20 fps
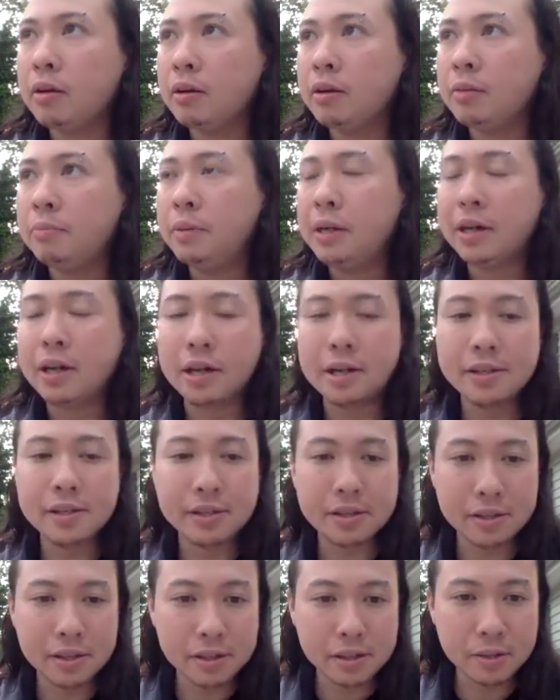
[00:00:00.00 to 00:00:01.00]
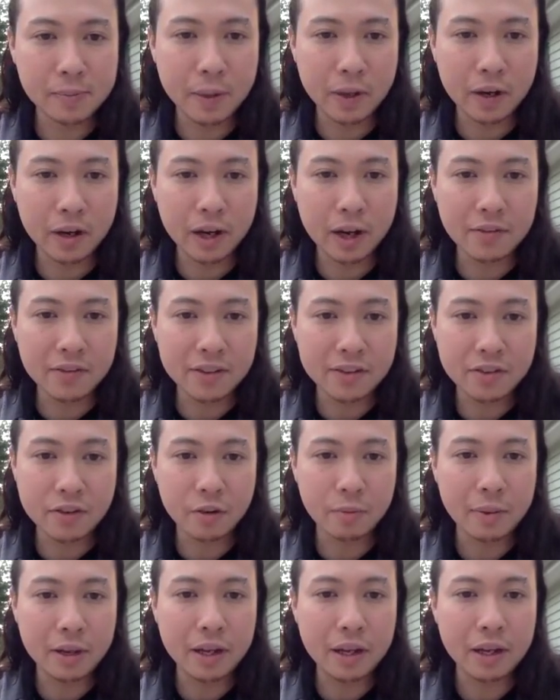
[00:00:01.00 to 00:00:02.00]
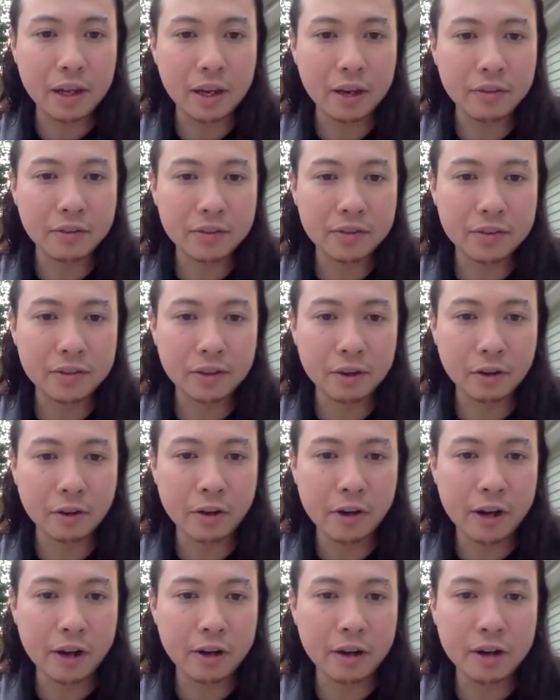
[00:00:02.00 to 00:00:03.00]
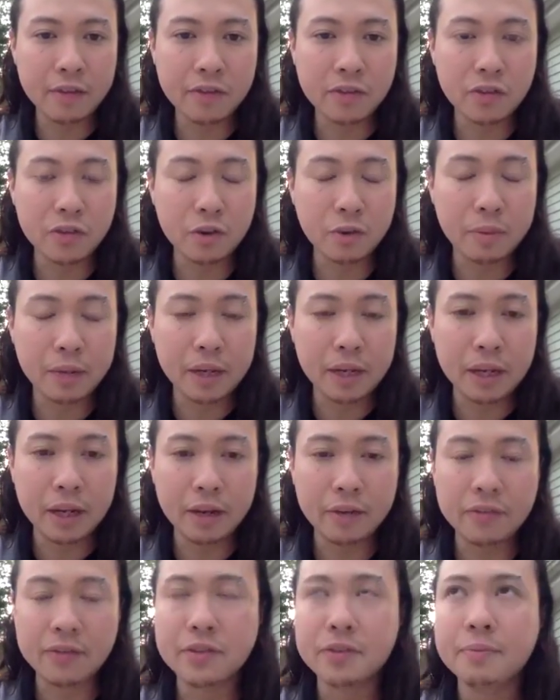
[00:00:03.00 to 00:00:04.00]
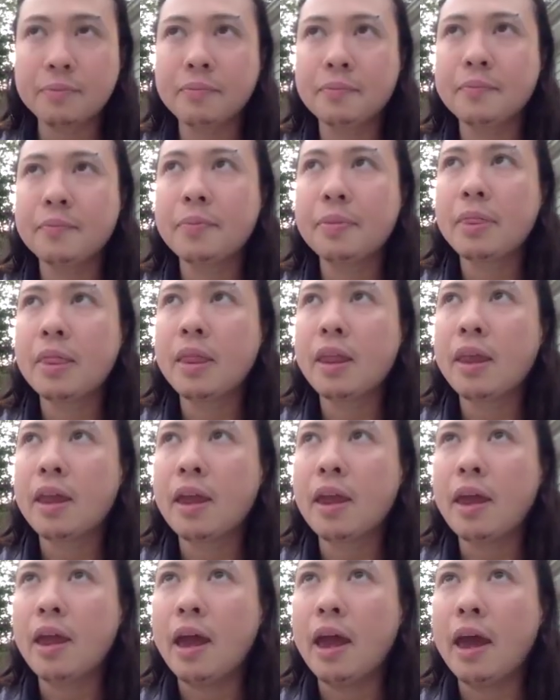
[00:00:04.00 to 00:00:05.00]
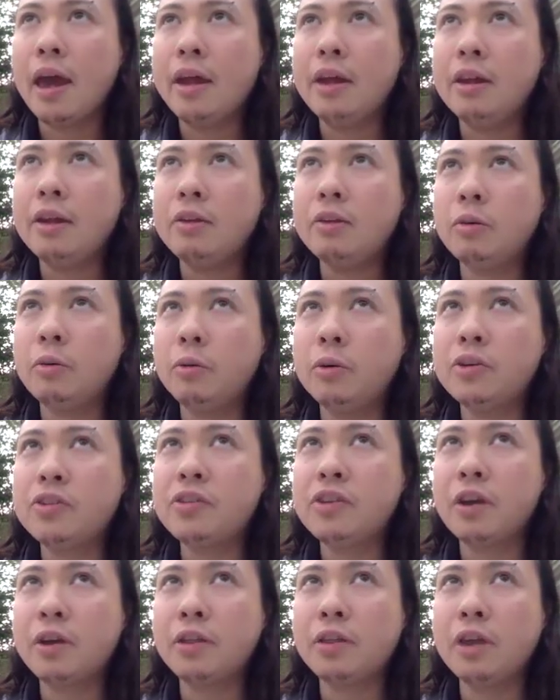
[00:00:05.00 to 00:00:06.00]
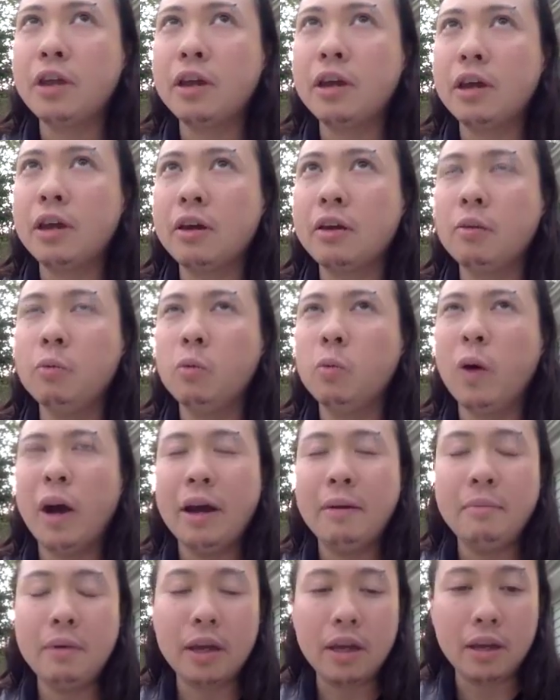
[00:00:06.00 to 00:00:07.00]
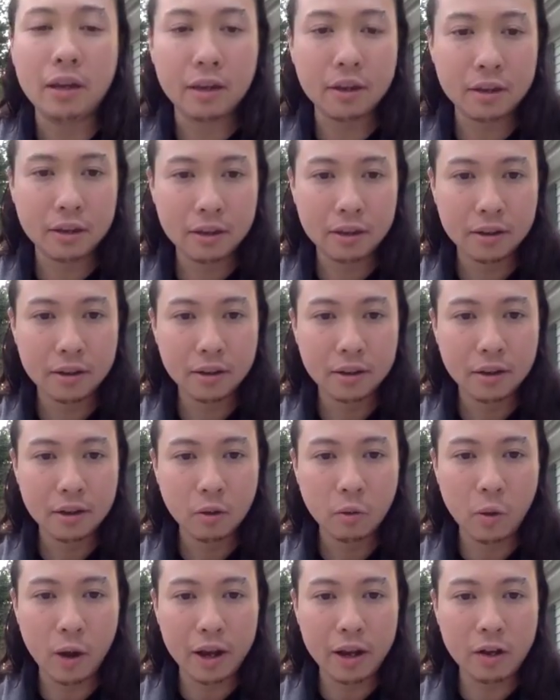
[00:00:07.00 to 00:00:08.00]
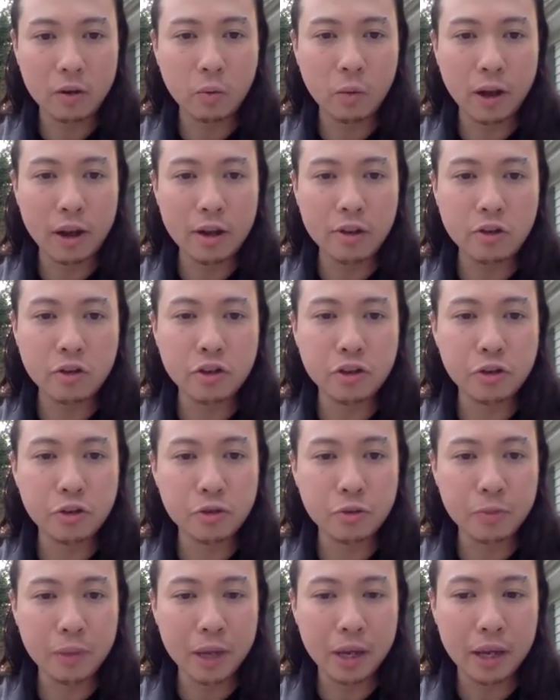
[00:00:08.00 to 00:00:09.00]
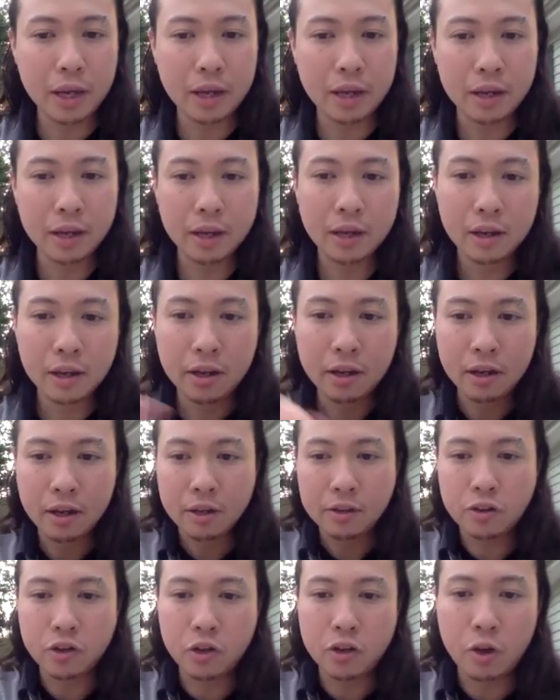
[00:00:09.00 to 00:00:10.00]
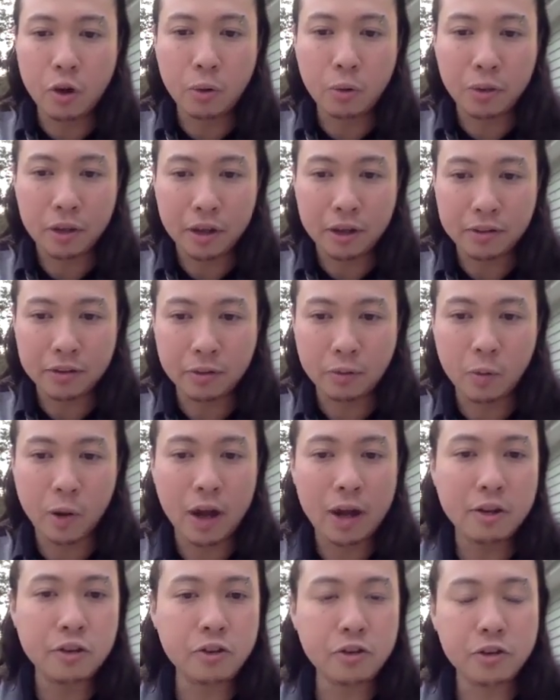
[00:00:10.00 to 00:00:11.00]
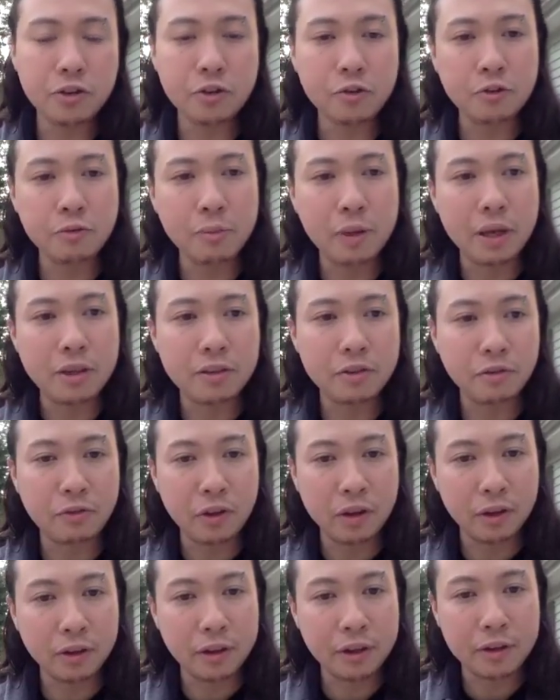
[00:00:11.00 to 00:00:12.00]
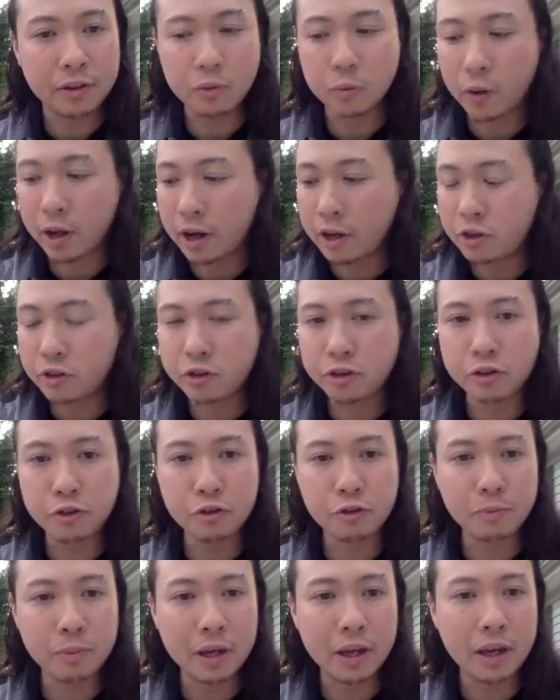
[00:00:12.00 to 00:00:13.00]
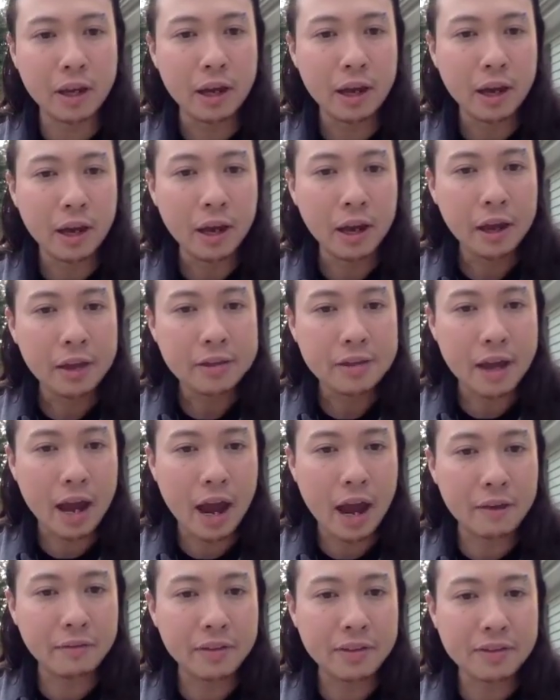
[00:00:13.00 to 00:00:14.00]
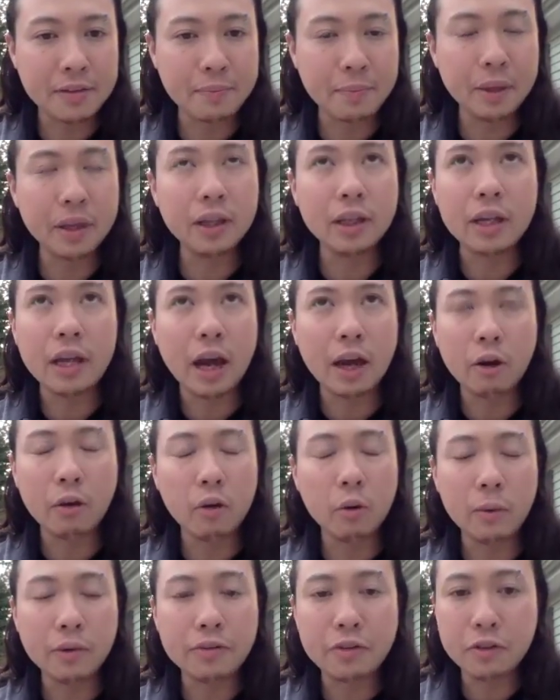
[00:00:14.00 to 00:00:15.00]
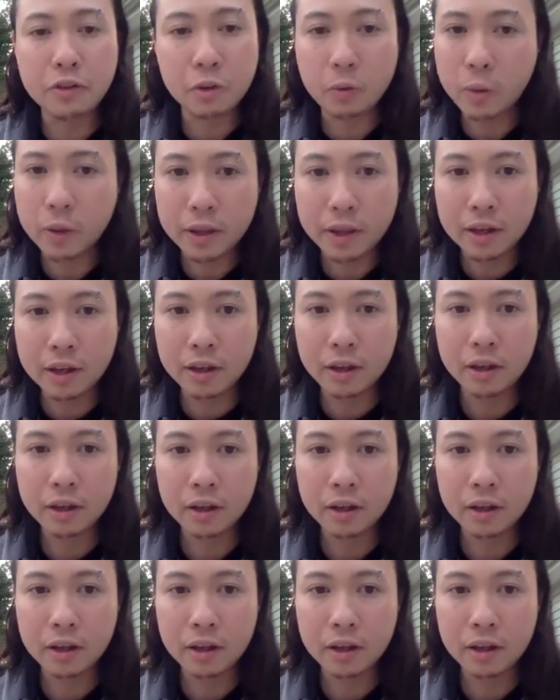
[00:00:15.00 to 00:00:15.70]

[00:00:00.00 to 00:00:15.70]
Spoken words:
Because spirit gives us so many gifts. Our creator gives us so many gifts. And we're stuck thinking, why me? Why did you choose me to know this? Why did you choose me to feel this? Why did you choose me to have this ability? I don't know what to do with it.